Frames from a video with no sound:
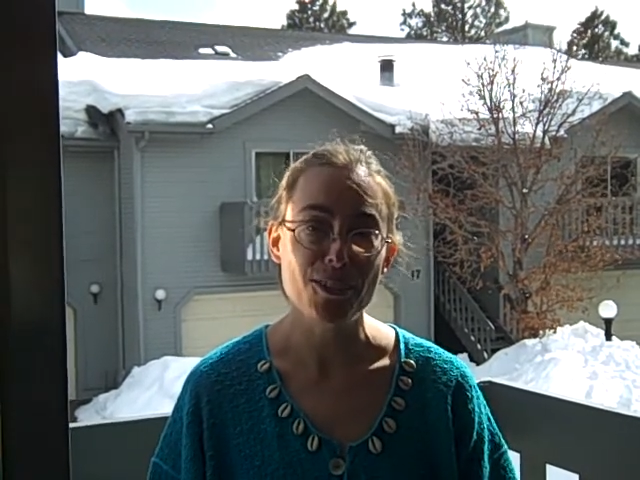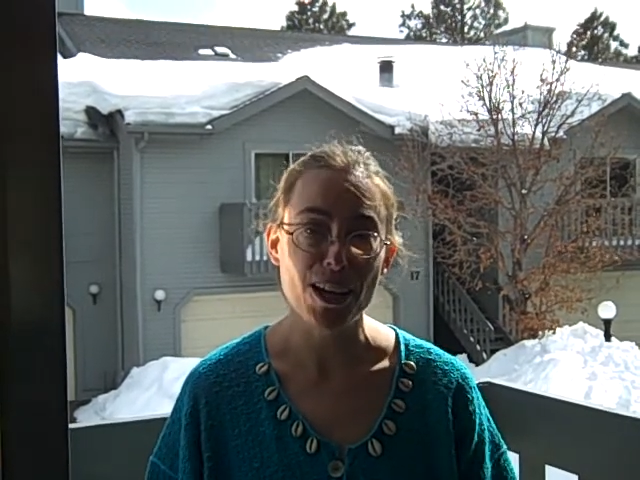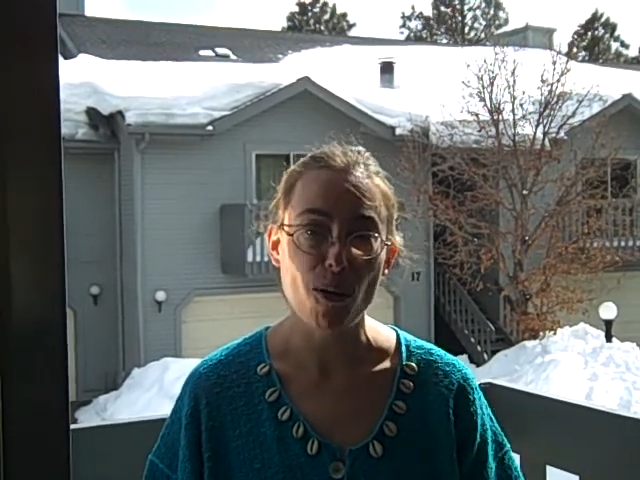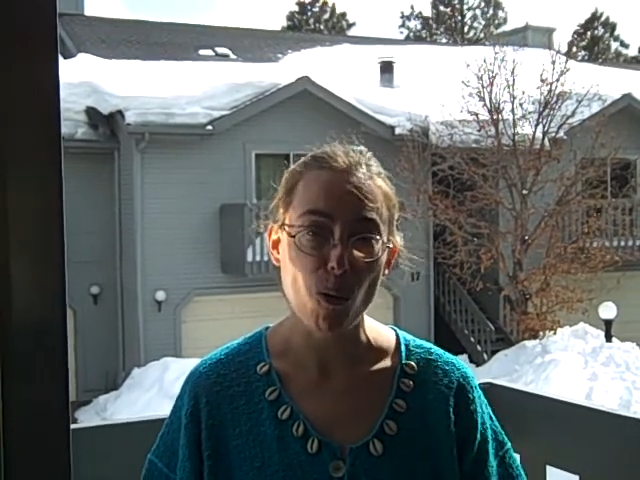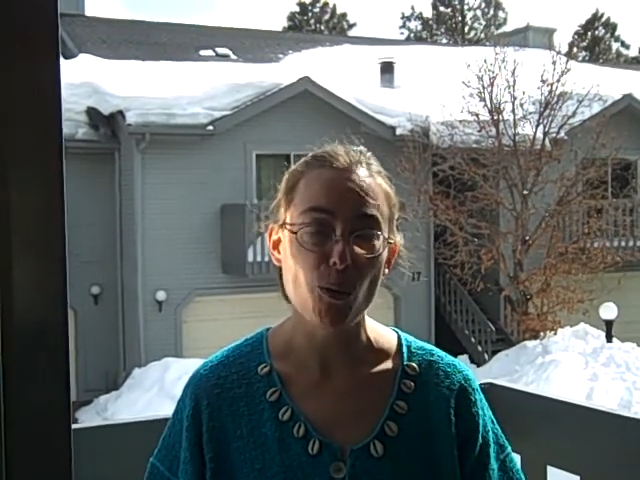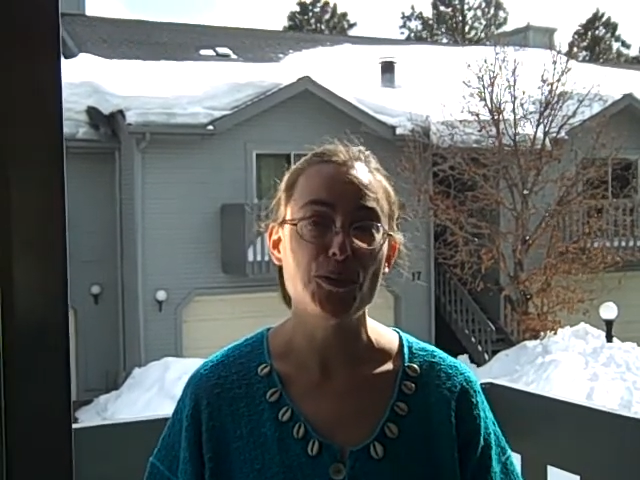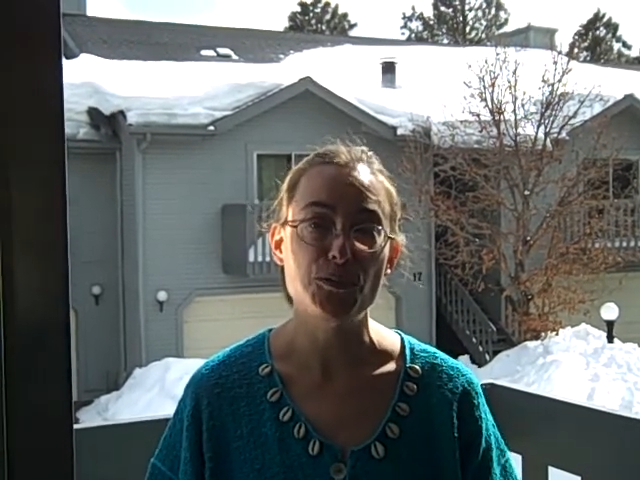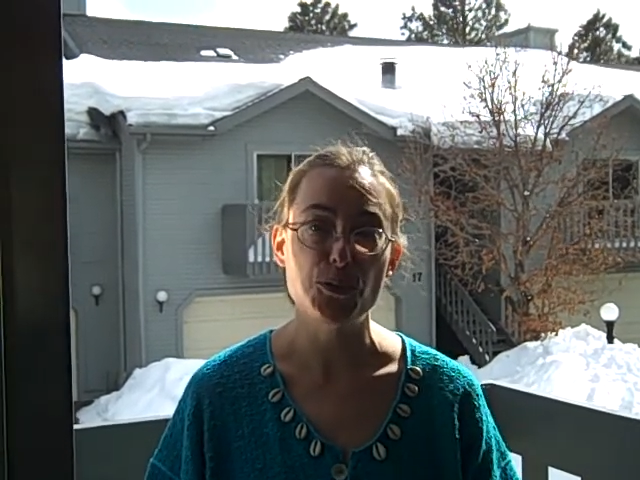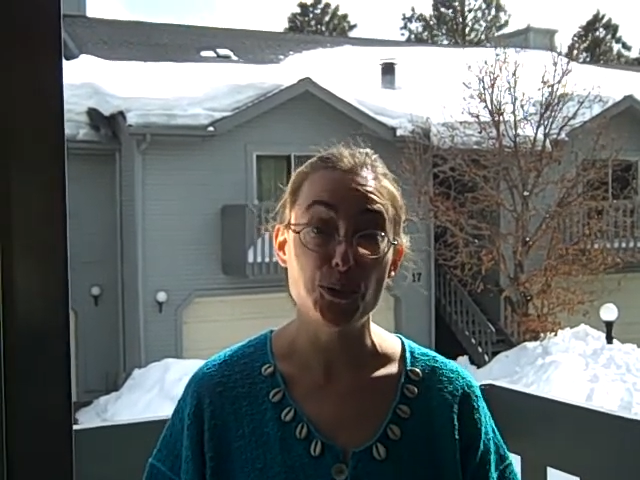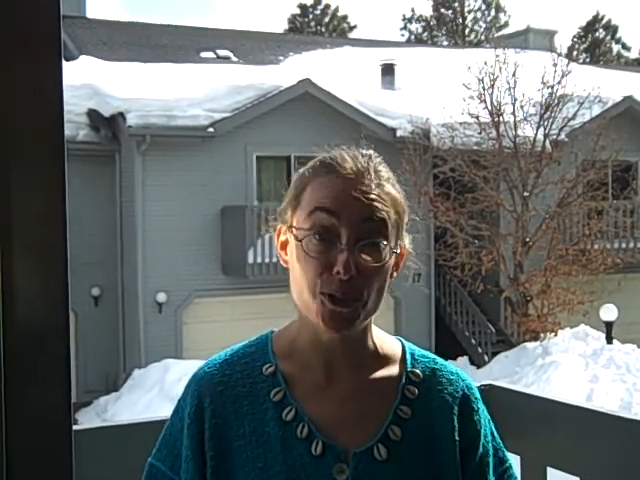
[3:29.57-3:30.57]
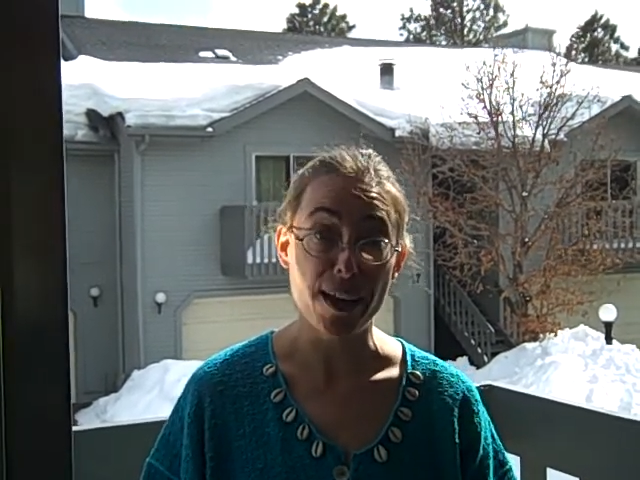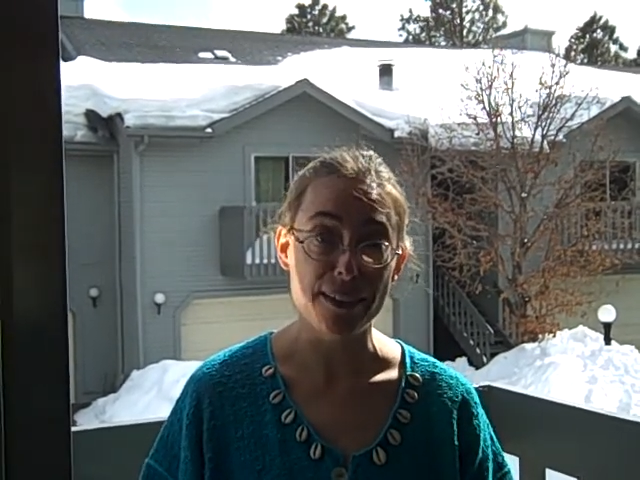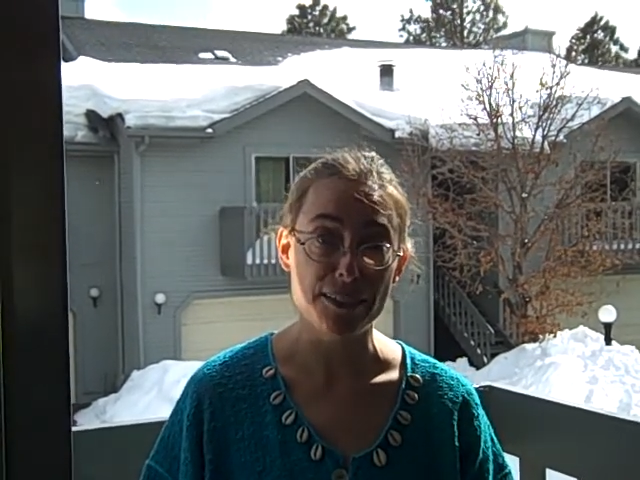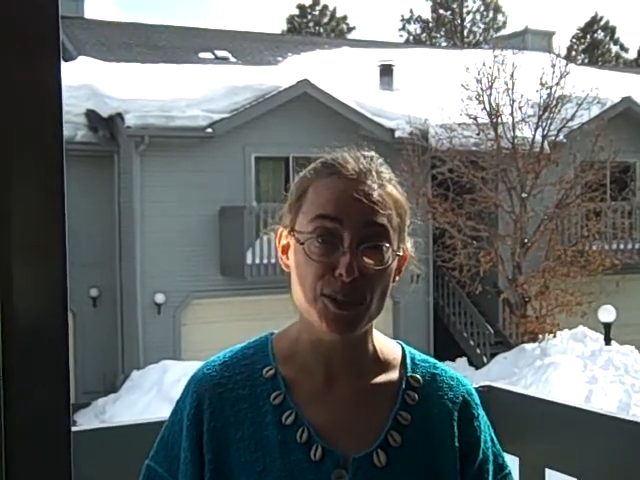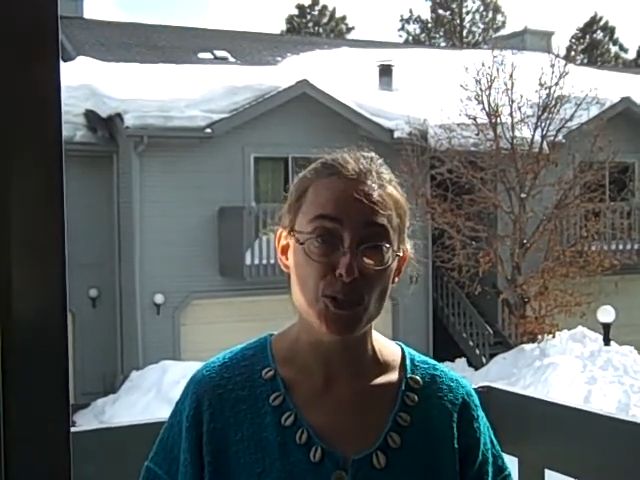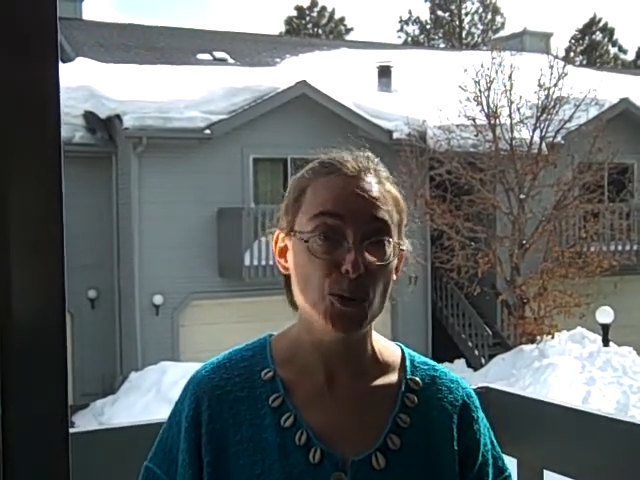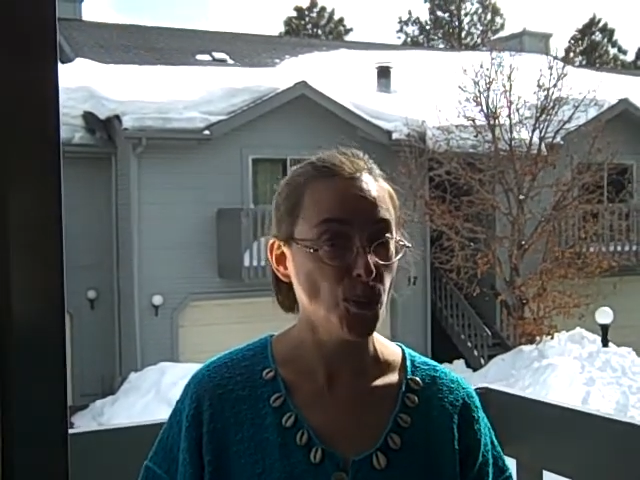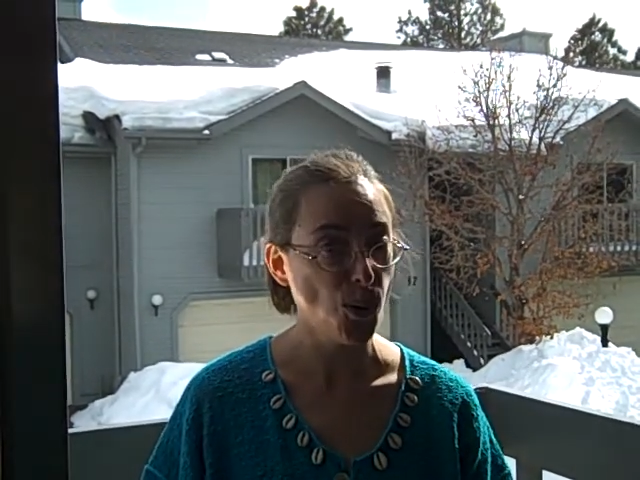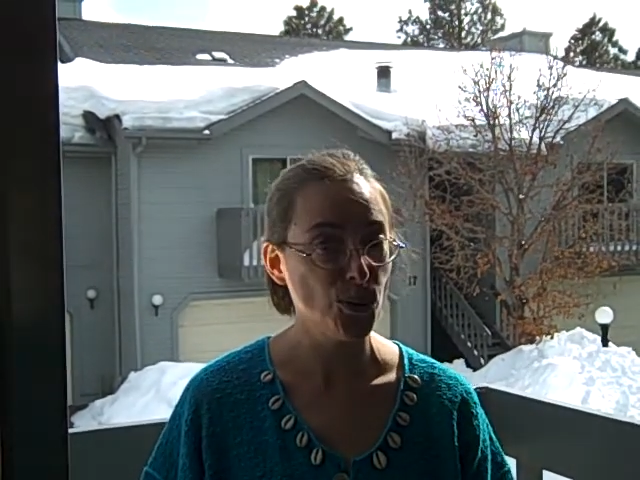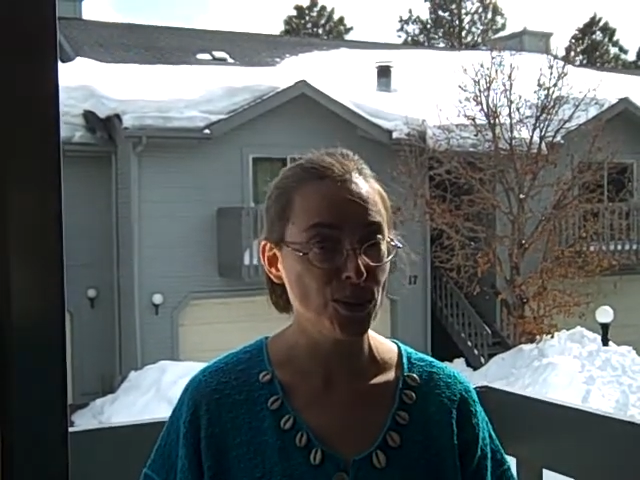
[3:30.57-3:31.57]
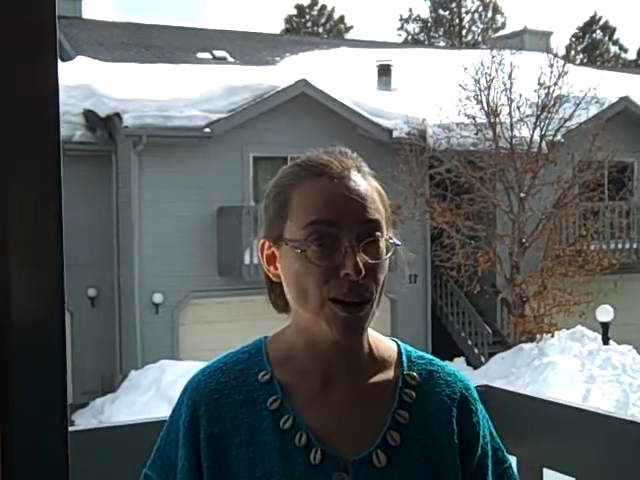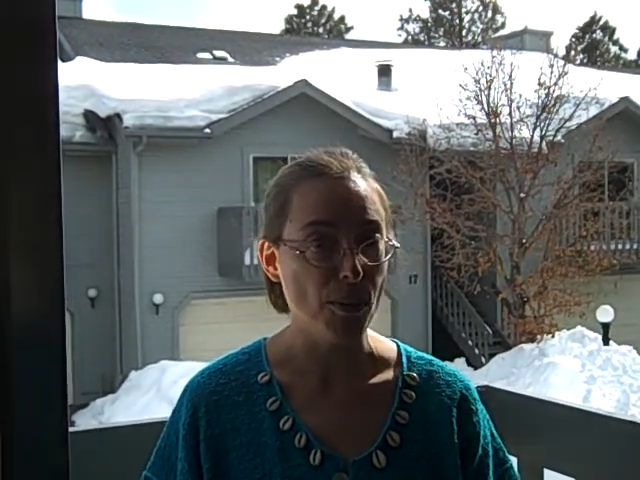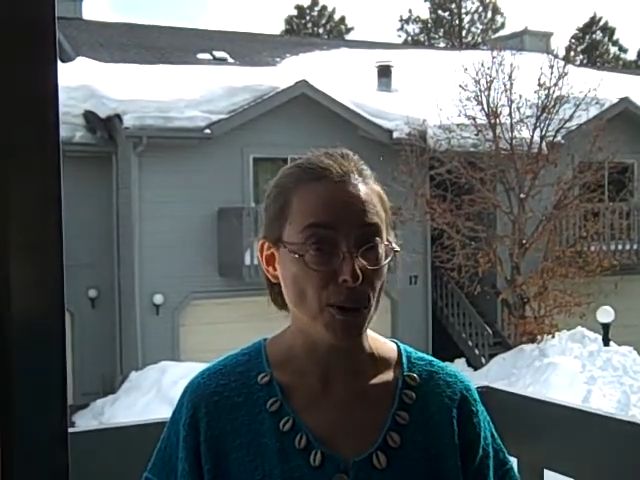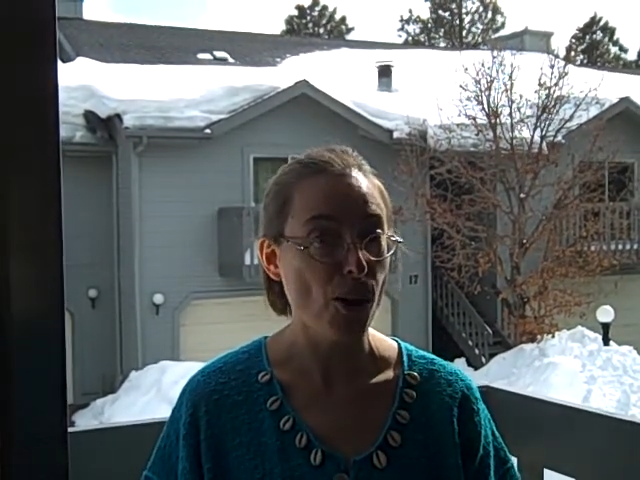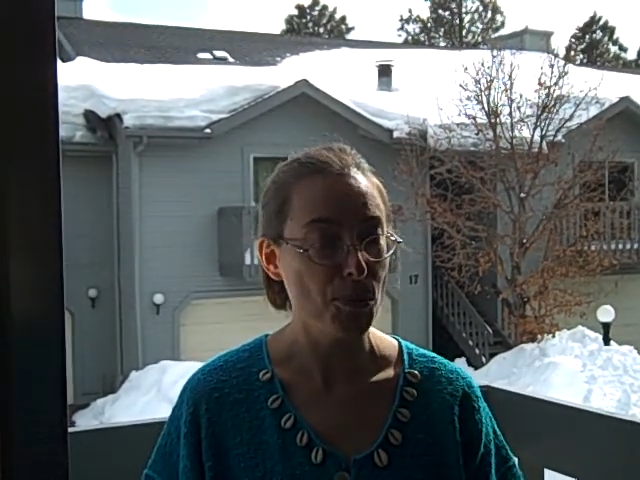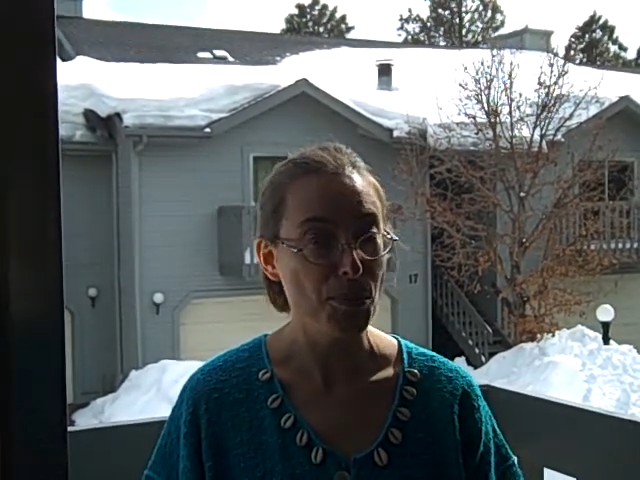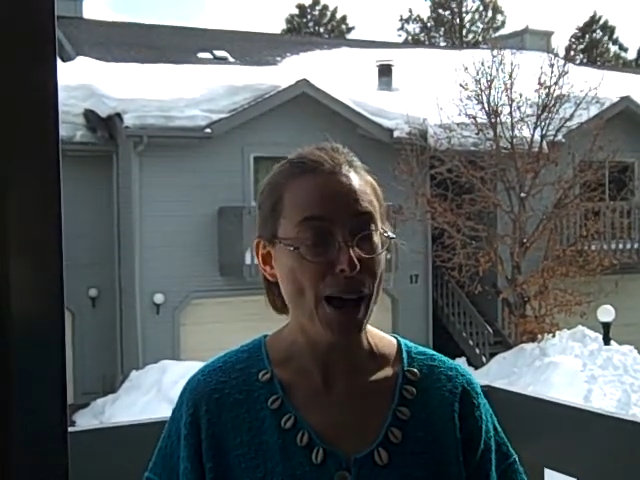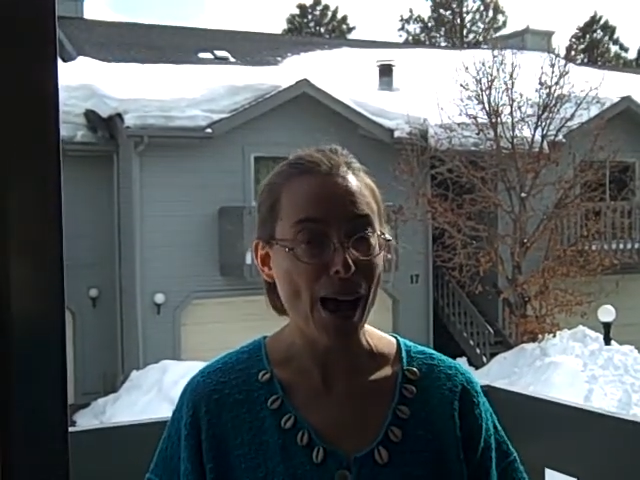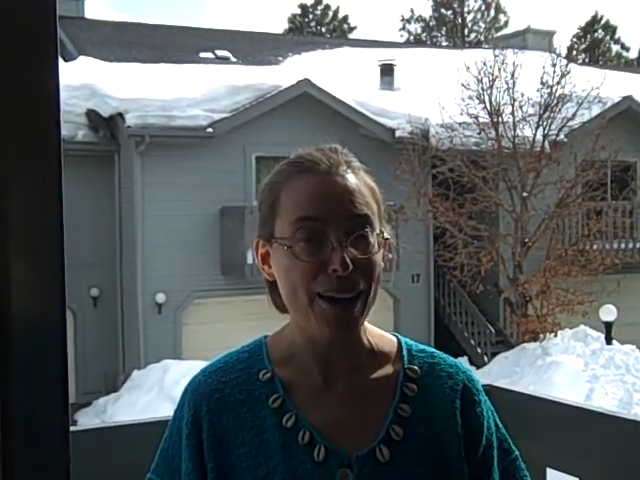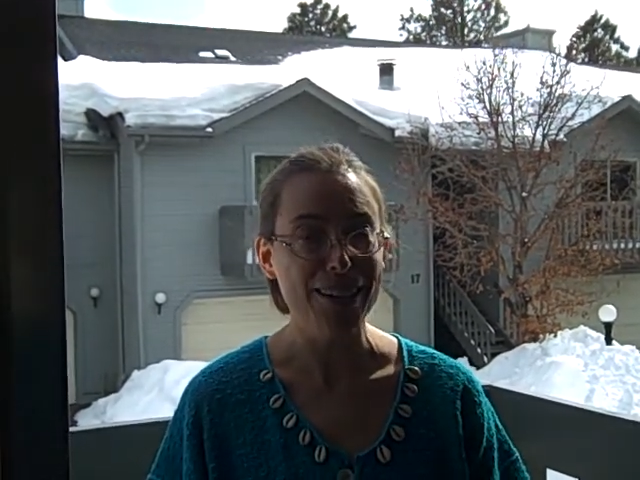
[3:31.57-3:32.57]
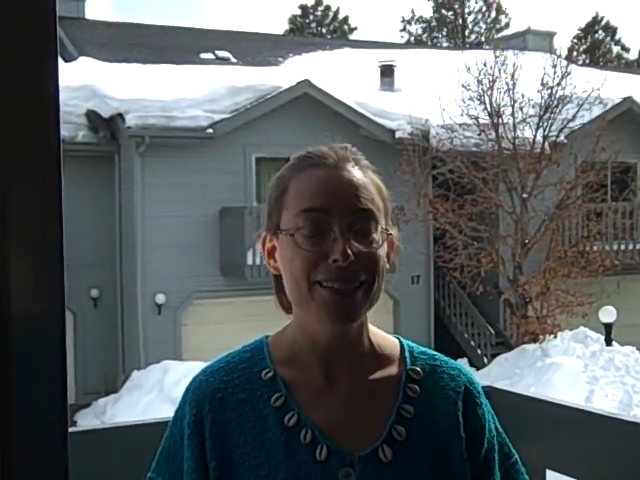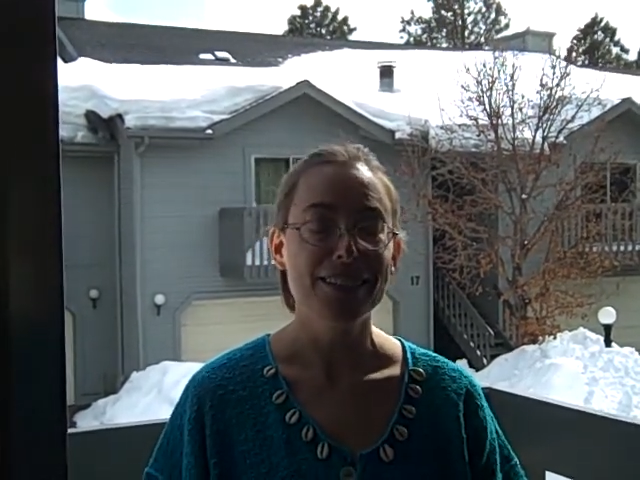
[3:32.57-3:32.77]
to get a hold of food scientists who won't call me back